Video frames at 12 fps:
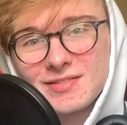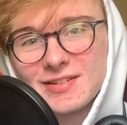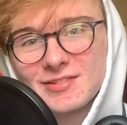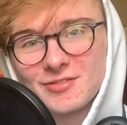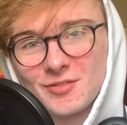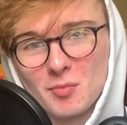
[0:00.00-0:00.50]

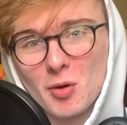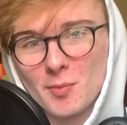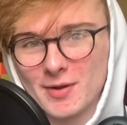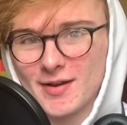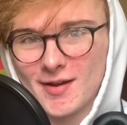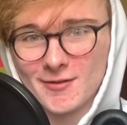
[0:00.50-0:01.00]
is the
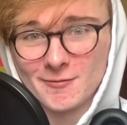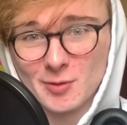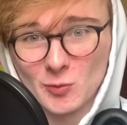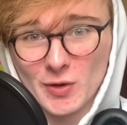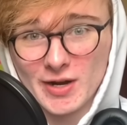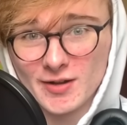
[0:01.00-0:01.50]
moment I've
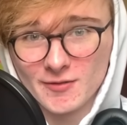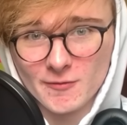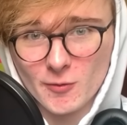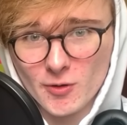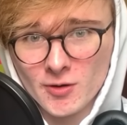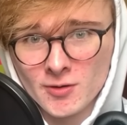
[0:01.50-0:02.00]
been waiting for.